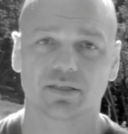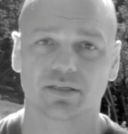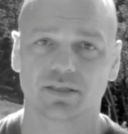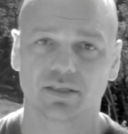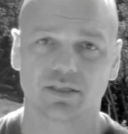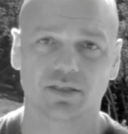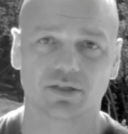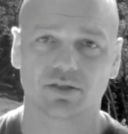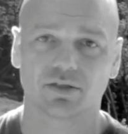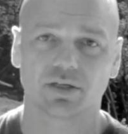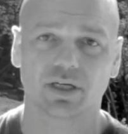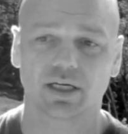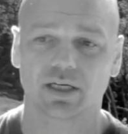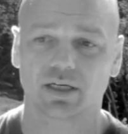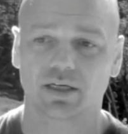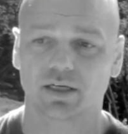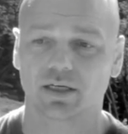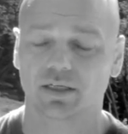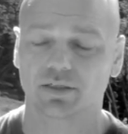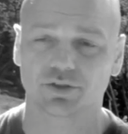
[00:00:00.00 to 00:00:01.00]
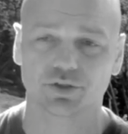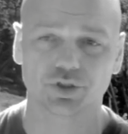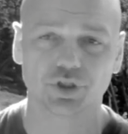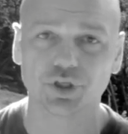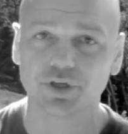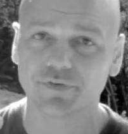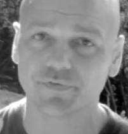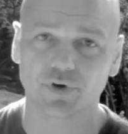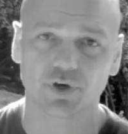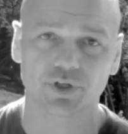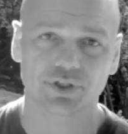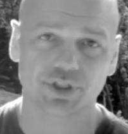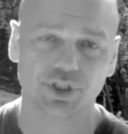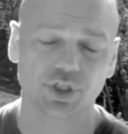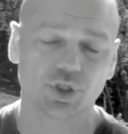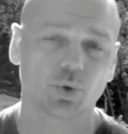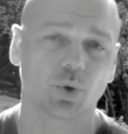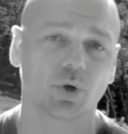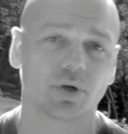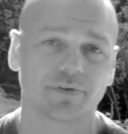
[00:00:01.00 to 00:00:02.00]
you know, uh, a
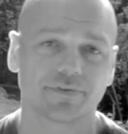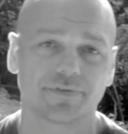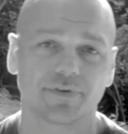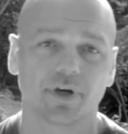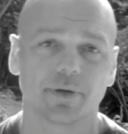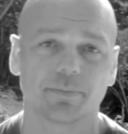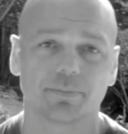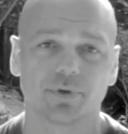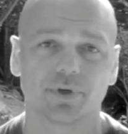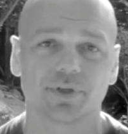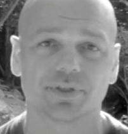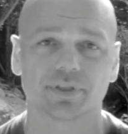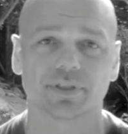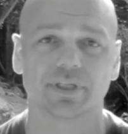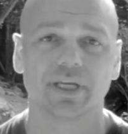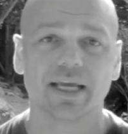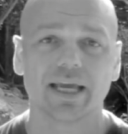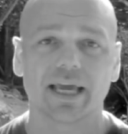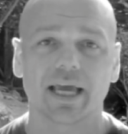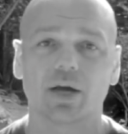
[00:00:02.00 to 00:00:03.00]
university qualified person.